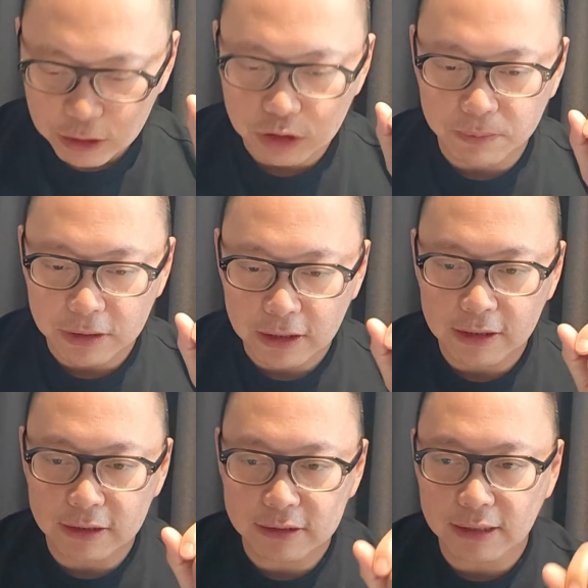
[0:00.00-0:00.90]
Jupiter
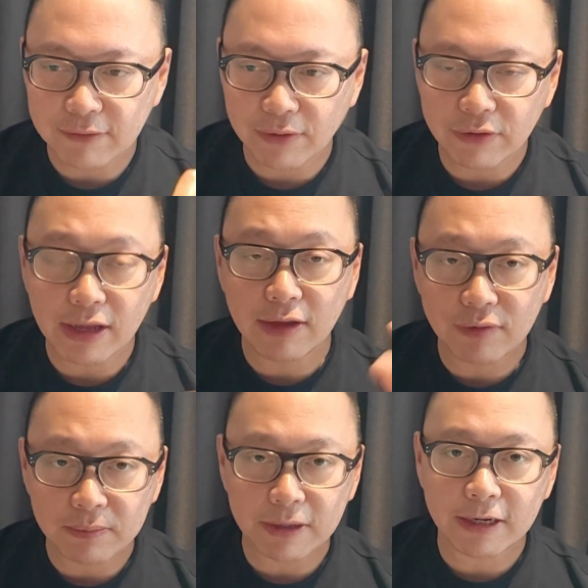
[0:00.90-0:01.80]
is that very
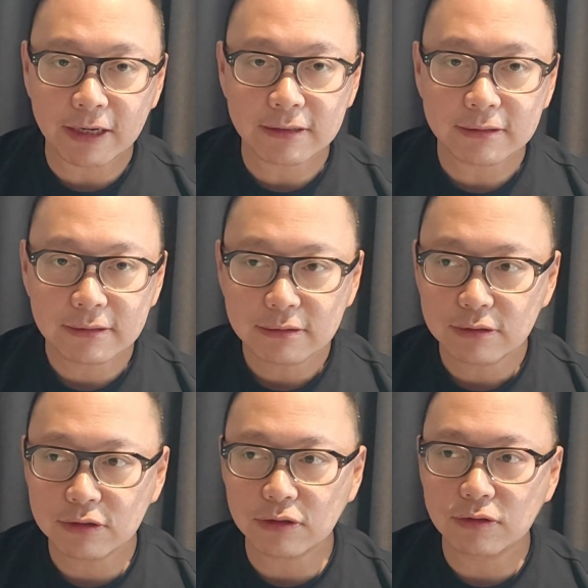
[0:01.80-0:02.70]
heavy planet.
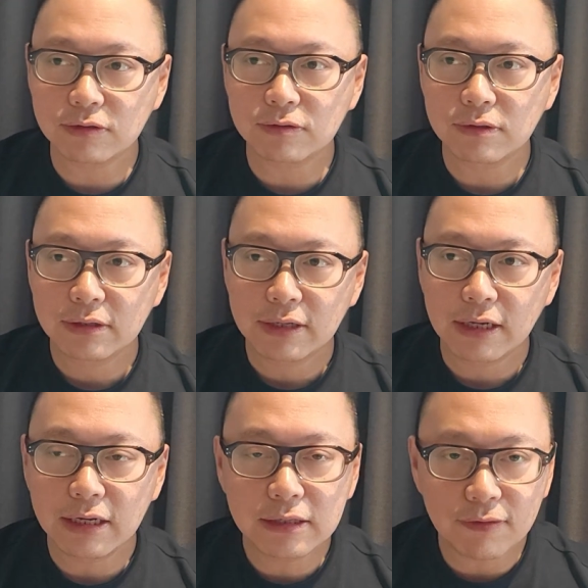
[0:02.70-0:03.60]
So
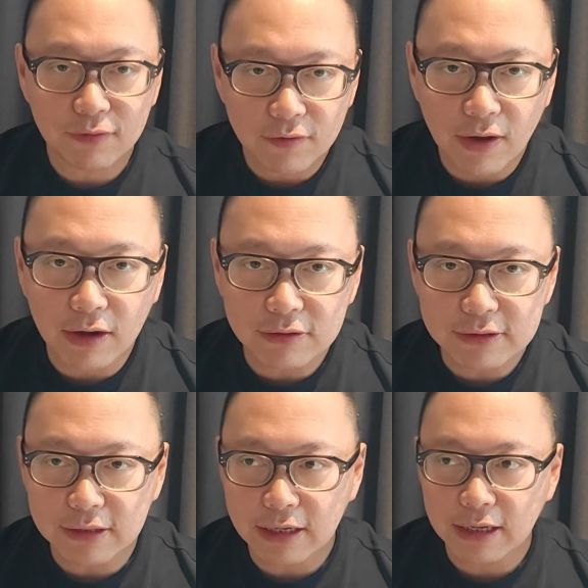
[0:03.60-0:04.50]
in the fifth
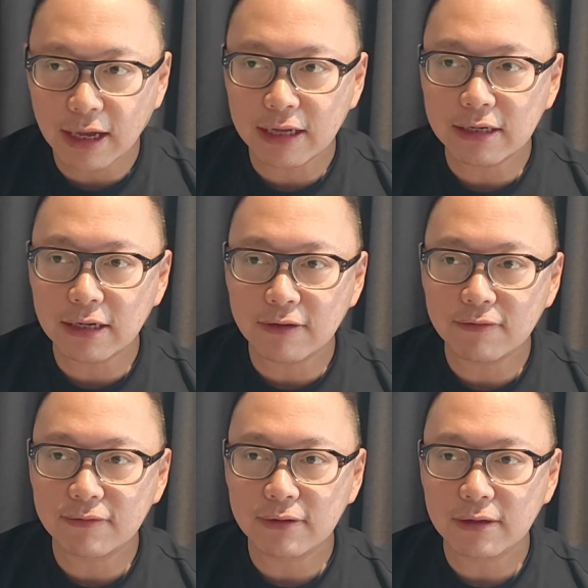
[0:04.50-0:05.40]
house, it can give
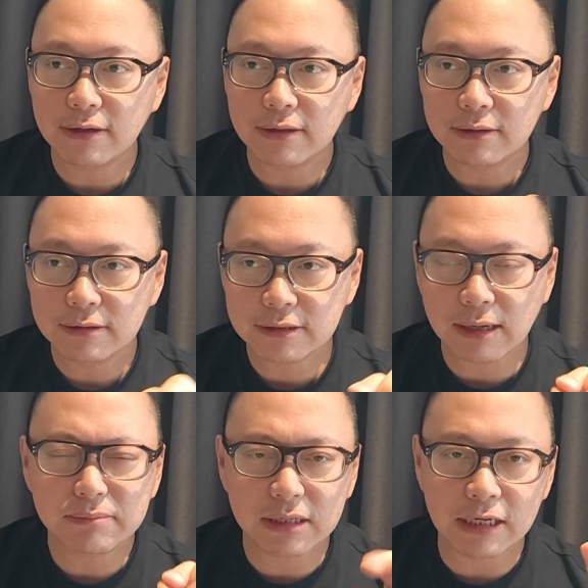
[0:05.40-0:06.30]

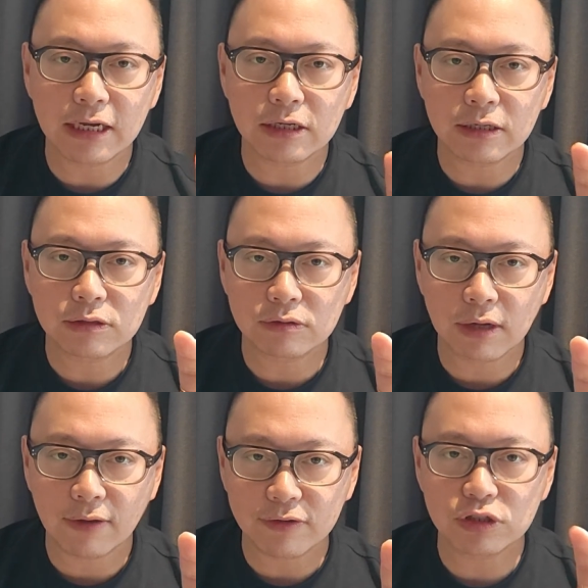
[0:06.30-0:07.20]
some delay to
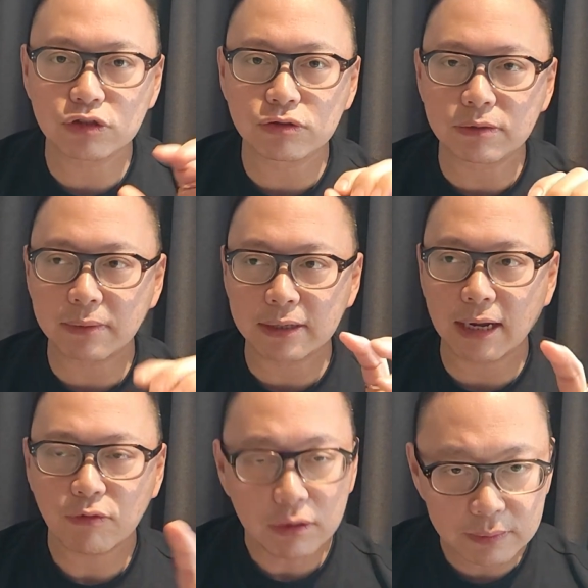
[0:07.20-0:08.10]
having children, but
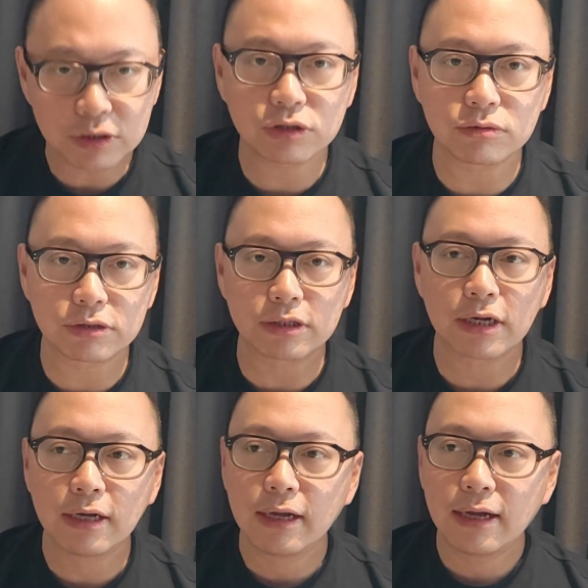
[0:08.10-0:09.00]
there will be children.
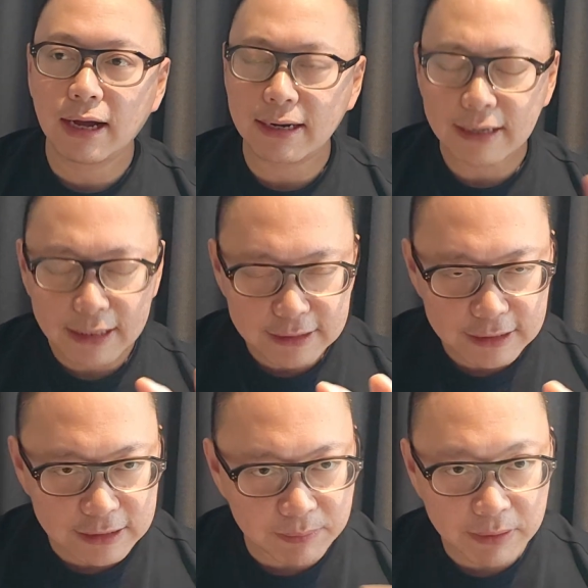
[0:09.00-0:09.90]
Unless
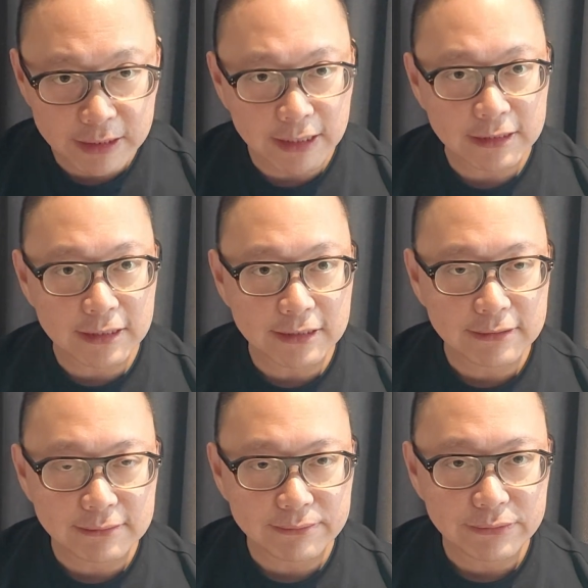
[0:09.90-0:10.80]
it's debilitated,
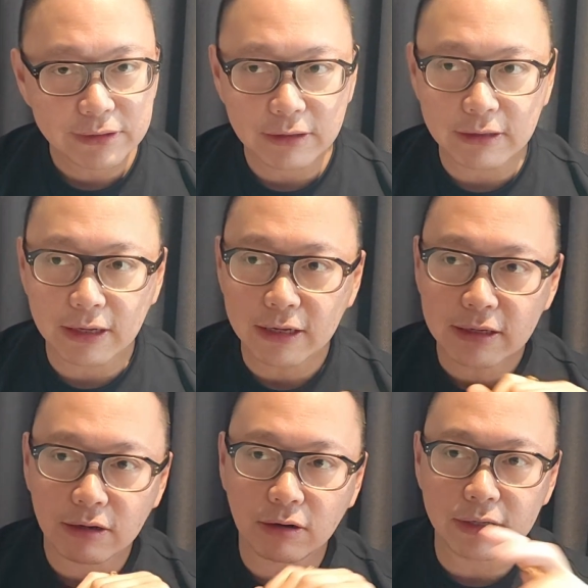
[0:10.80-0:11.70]
okay,
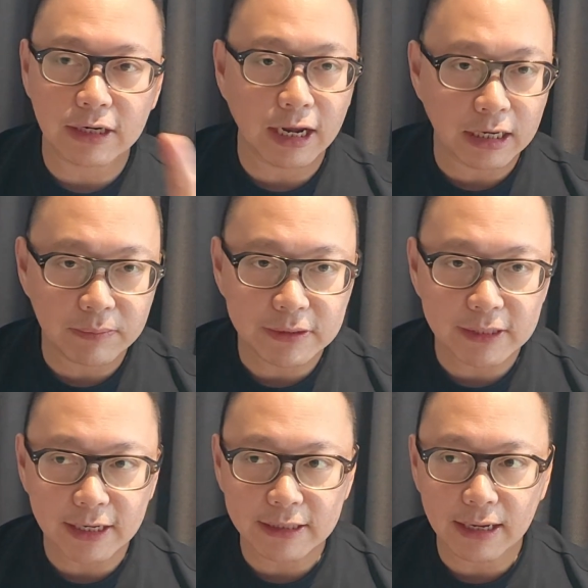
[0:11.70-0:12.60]
or in an enemy
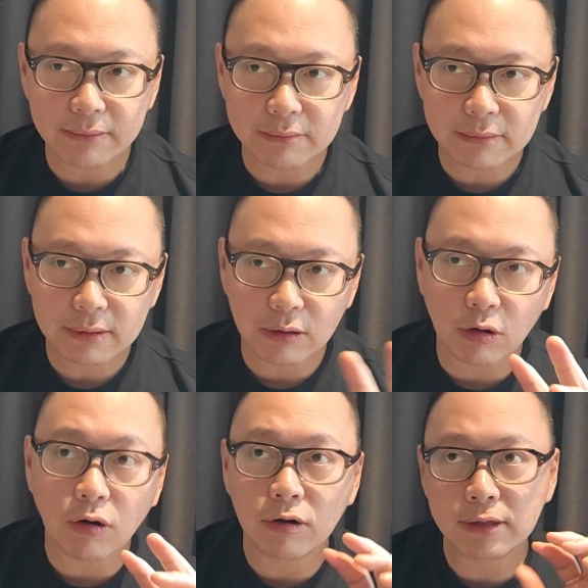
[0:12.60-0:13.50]
sign, then
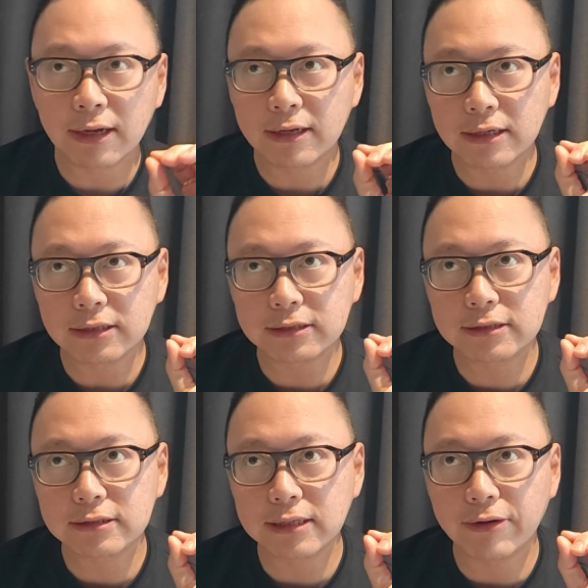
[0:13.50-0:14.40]
or
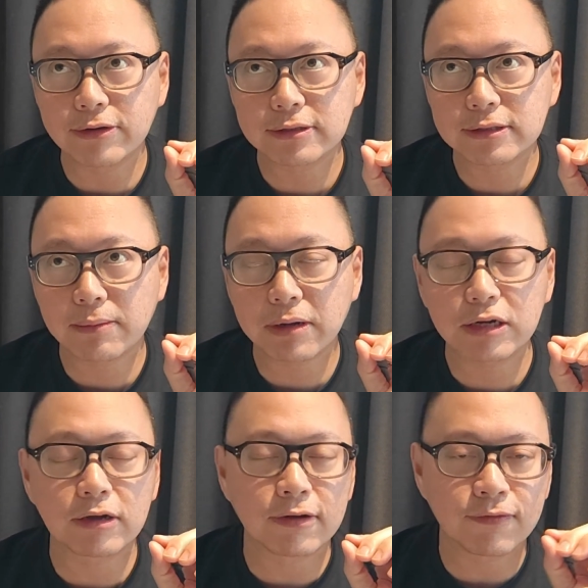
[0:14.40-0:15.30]
there is some kind of